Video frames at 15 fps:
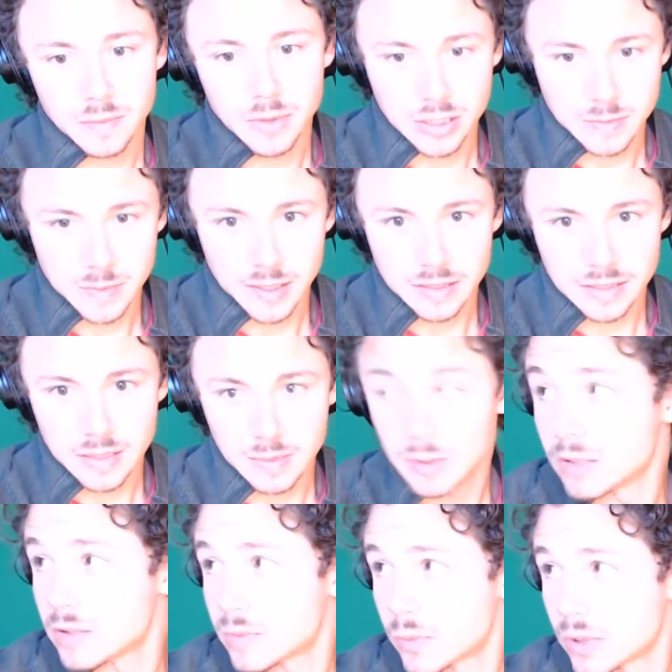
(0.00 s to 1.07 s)
because my
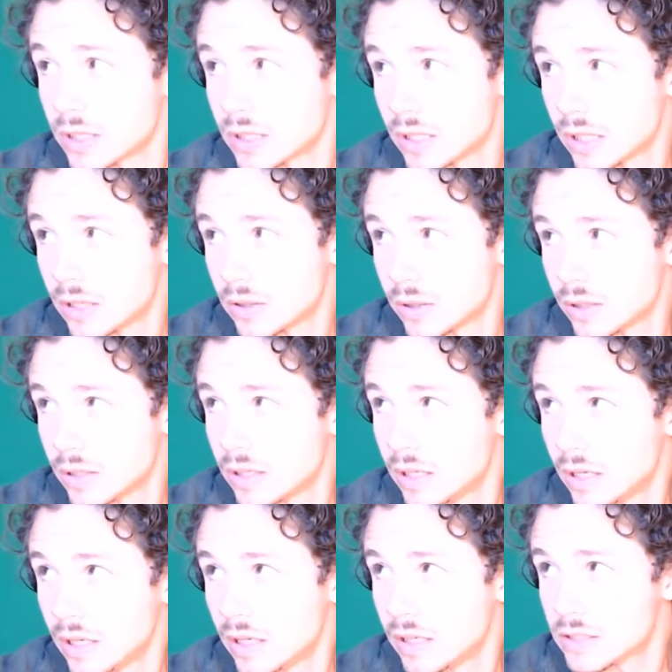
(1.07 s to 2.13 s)
CPU is pretty low.
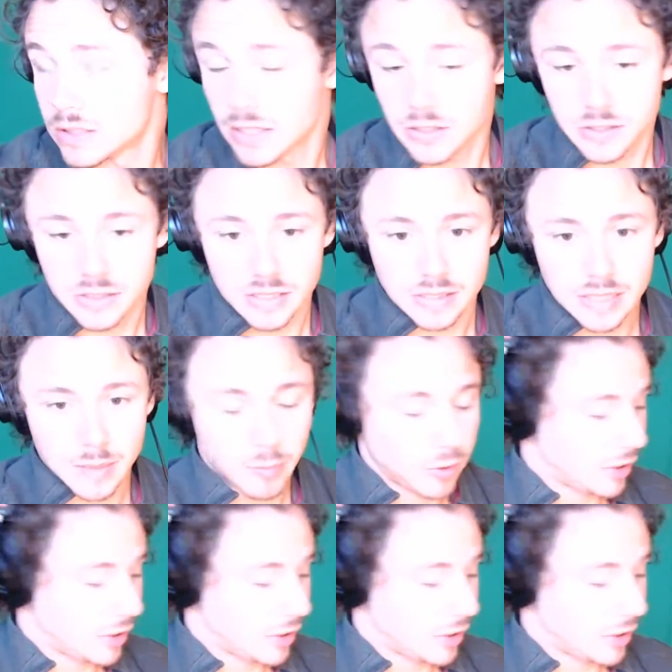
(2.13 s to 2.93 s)
So that's just a separate